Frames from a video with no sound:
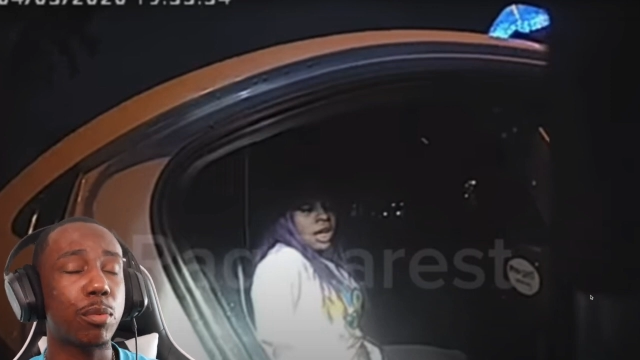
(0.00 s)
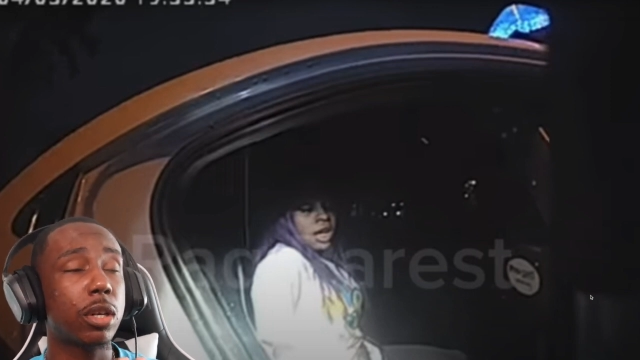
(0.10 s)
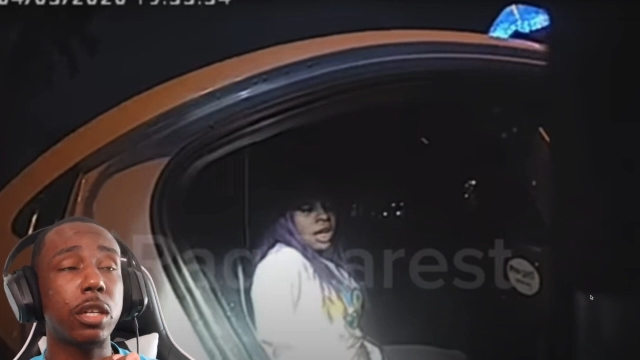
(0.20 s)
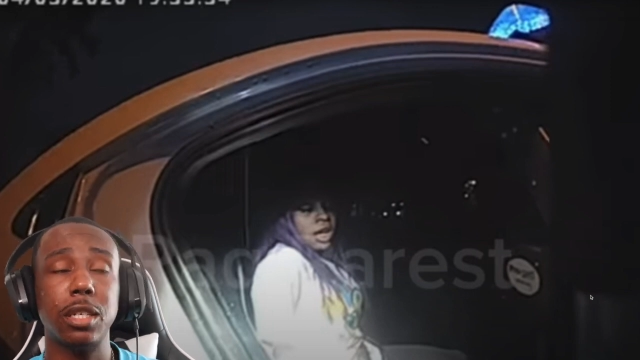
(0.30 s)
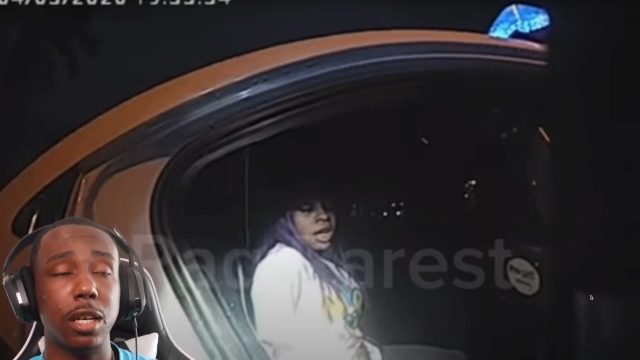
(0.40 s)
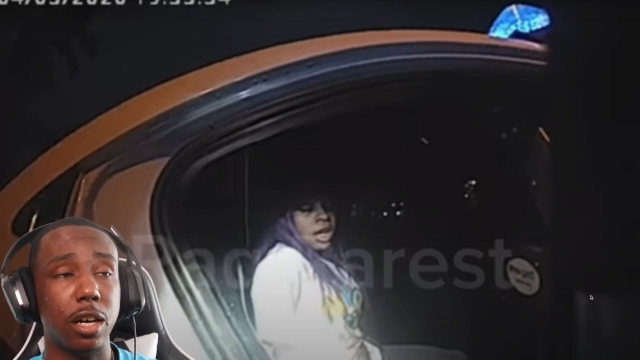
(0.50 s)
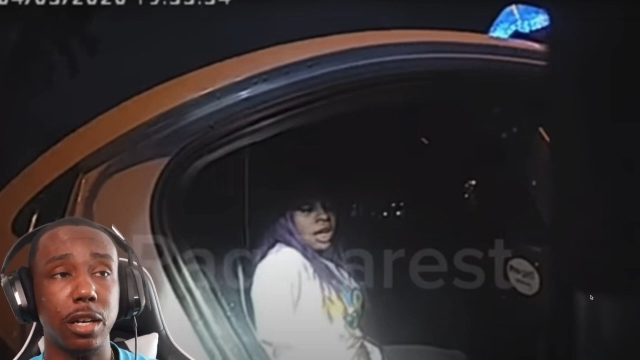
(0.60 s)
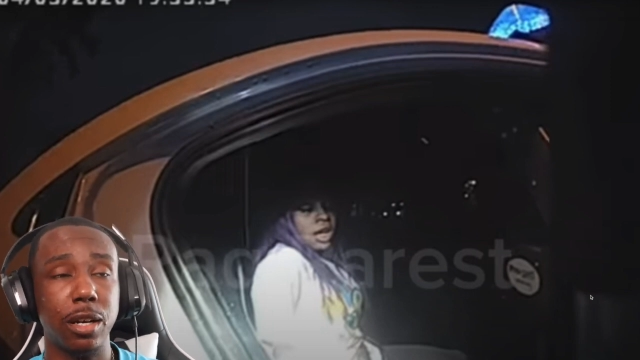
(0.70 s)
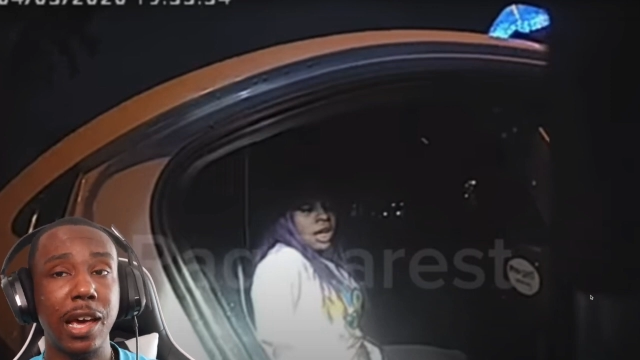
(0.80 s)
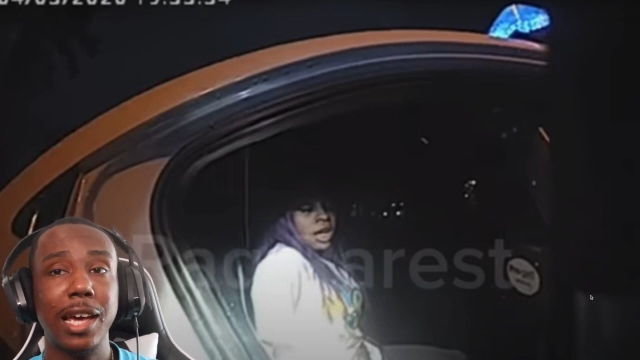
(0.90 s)
Speaker 1: on the lease or
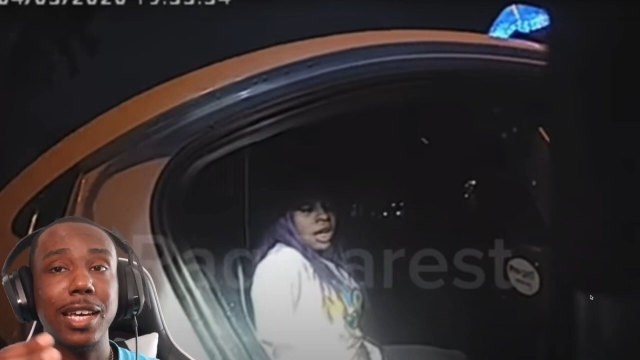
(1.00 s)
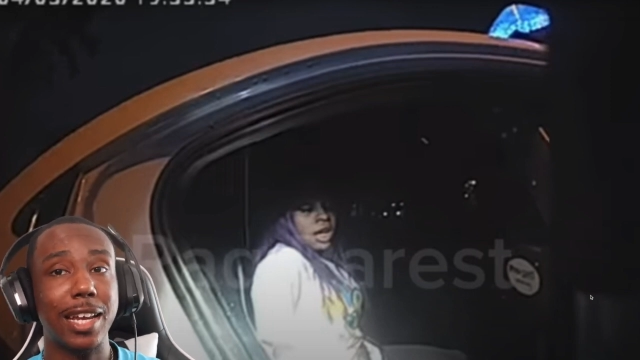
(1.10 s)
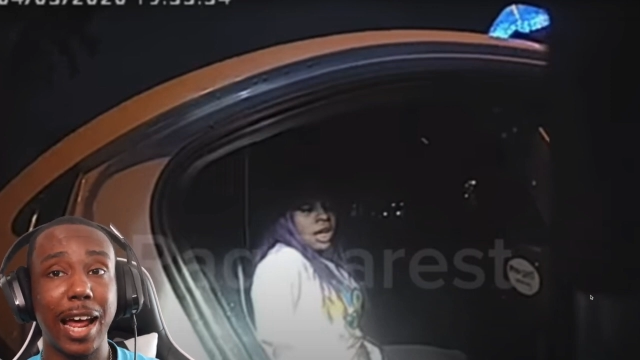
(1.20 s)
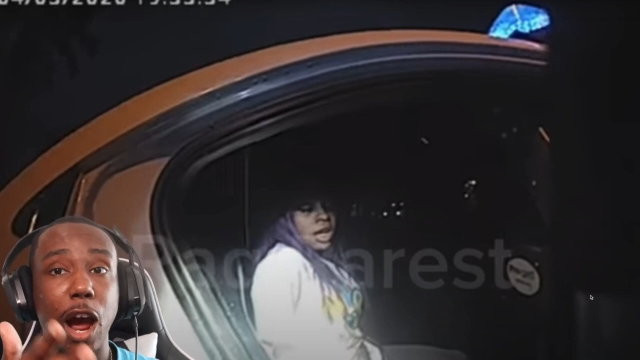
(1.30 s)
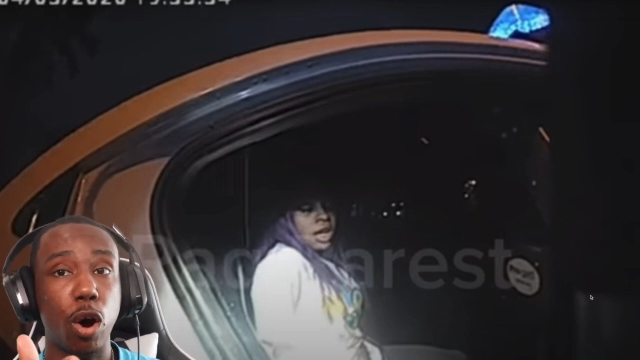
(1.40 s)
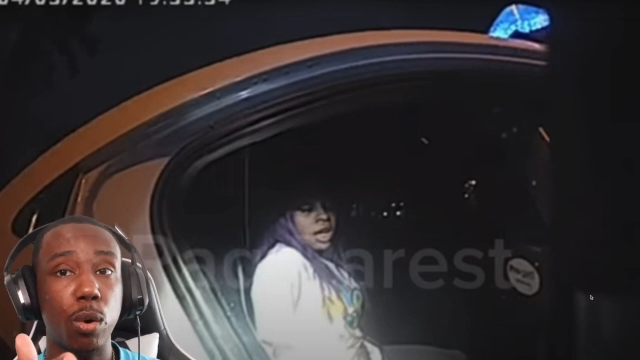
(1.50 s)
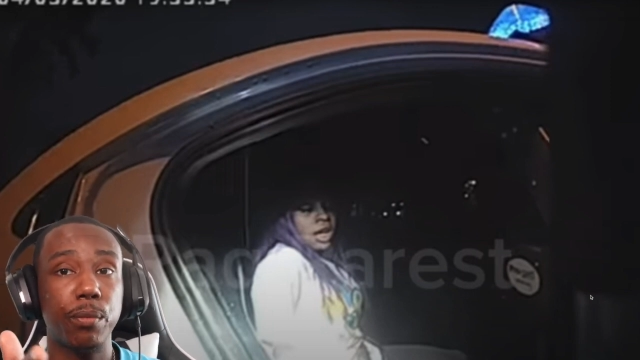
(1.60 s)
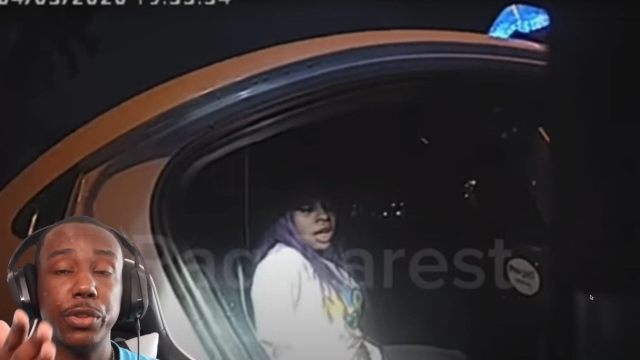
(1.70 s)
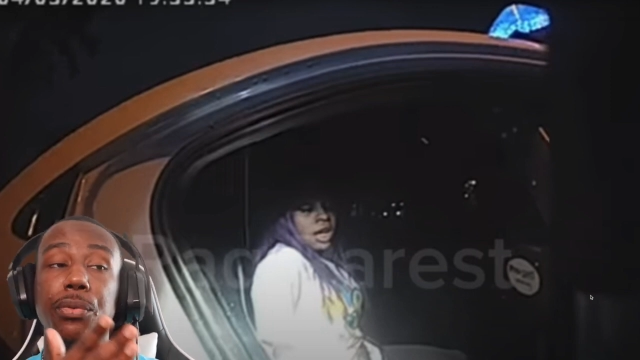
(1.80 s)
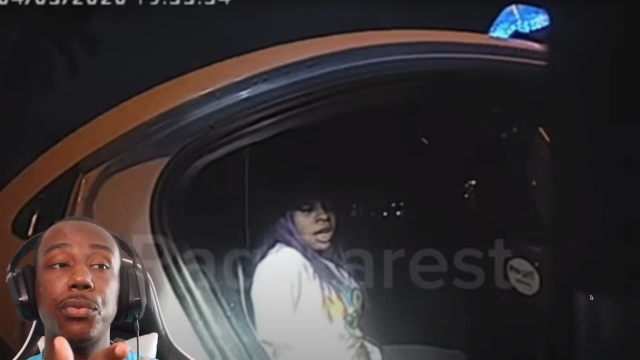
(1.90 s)
nothing. Get
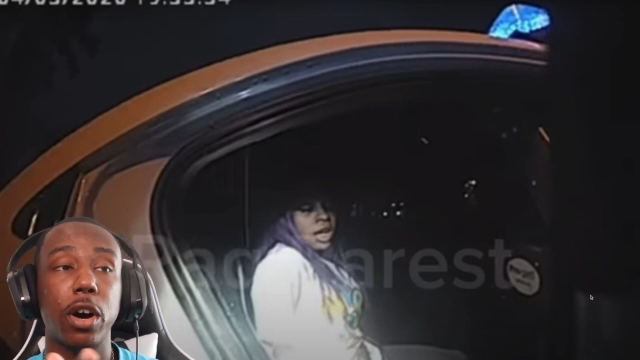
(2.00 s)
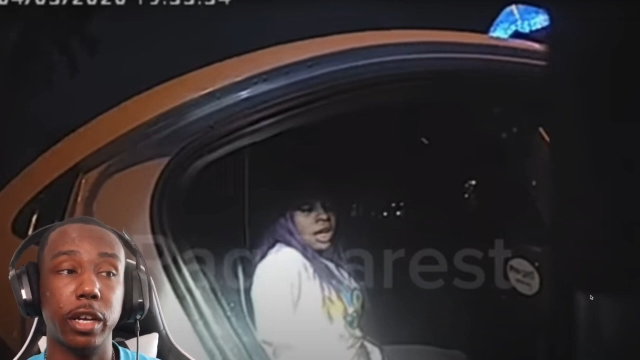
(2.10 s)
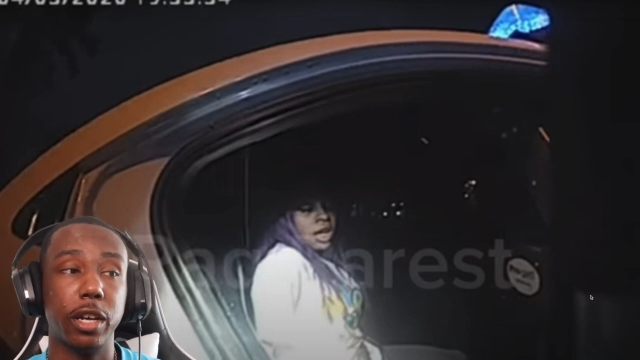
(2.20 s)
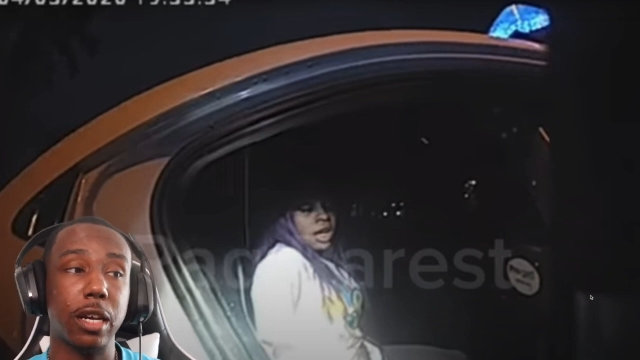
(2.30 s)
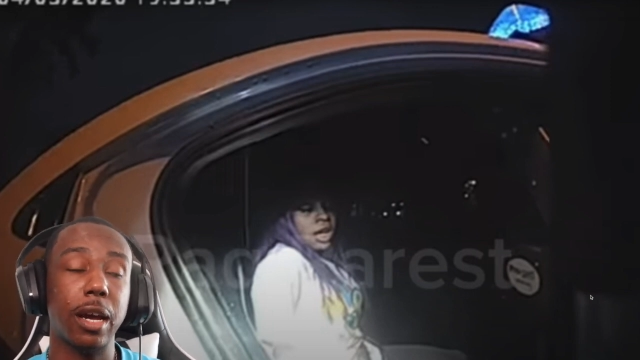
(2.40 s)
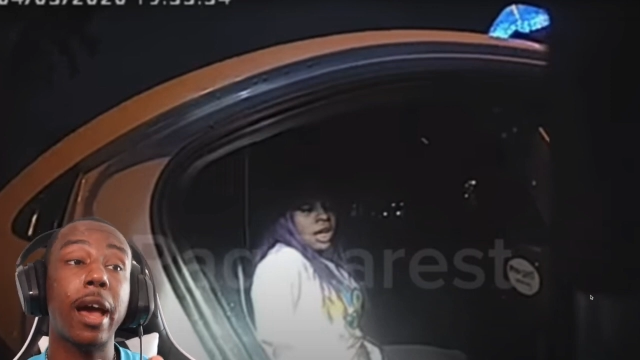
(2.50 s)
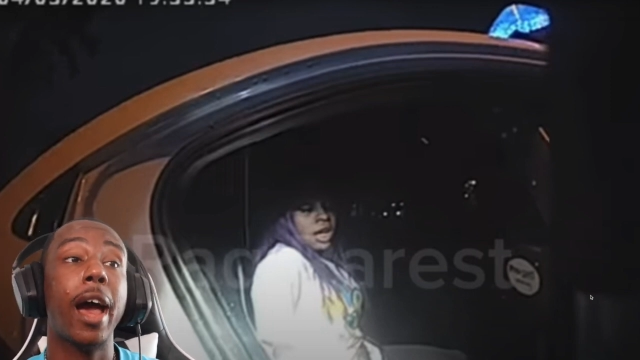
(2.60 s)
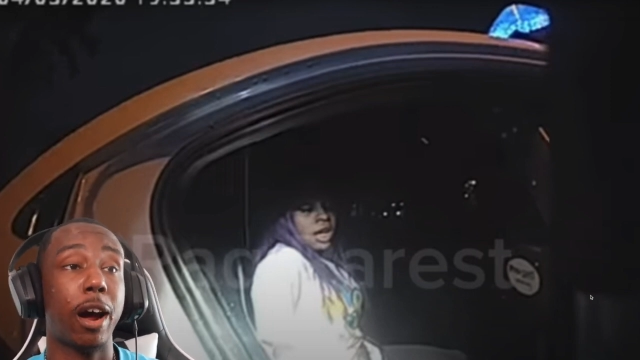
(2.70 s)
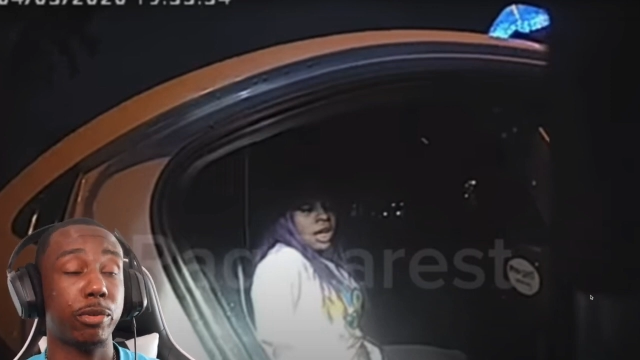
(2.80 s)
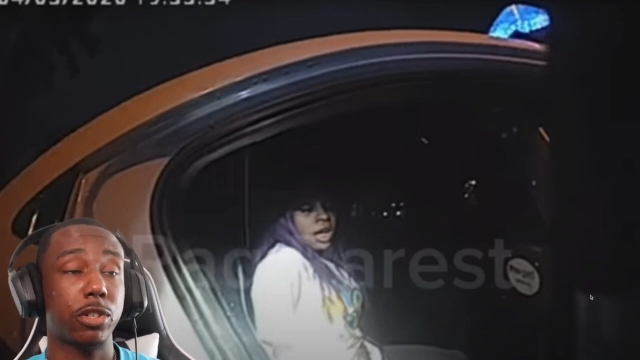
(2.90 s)
out the
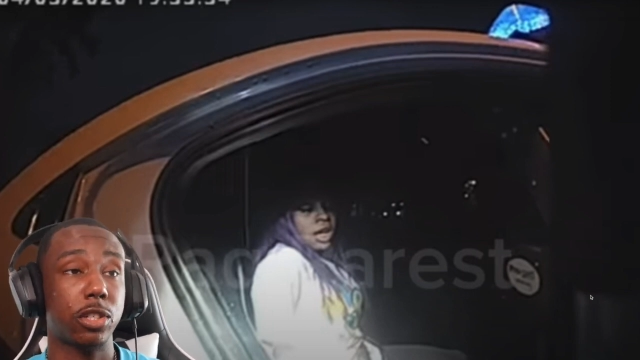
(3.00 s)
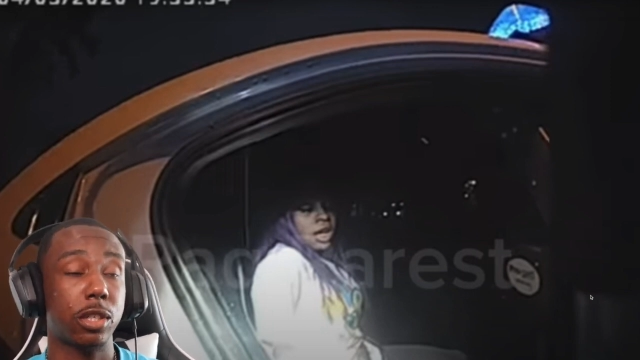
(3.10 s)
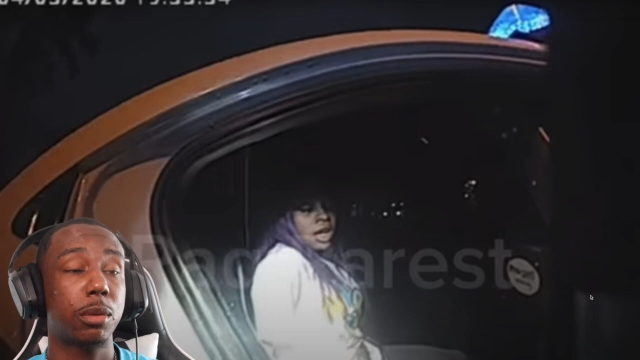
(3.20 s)
house,